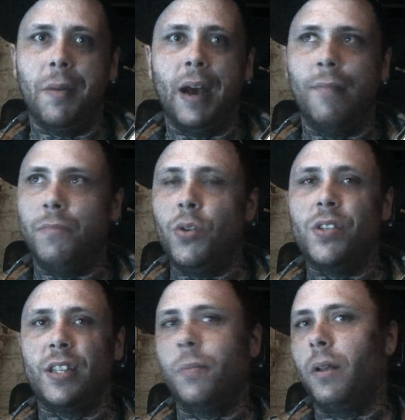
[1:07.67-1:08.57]
about
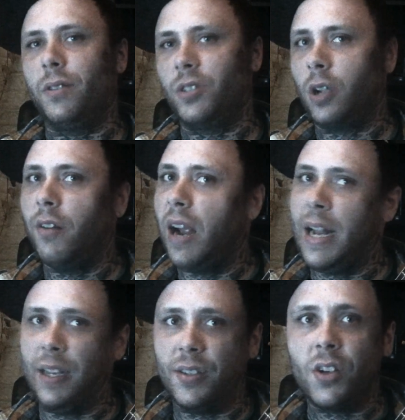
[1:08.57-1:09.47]
music to be able to start
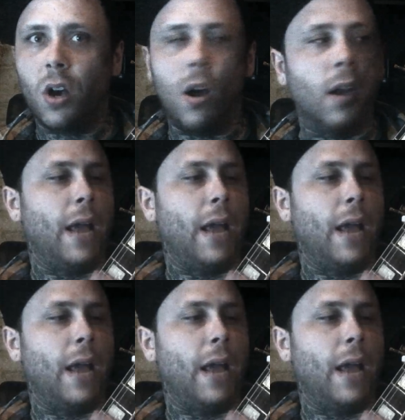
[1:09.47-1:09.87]
writing a song.